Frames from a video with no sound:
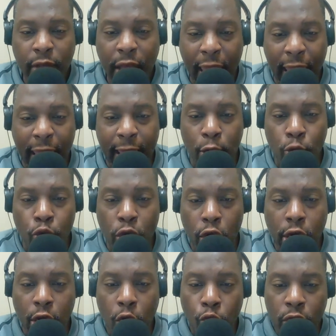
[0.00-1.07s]
and we are
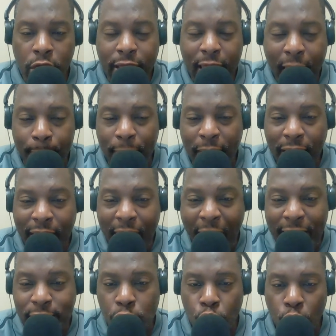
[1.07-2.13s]
going to recap
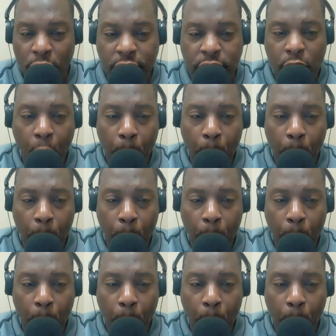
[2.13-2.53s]
last week's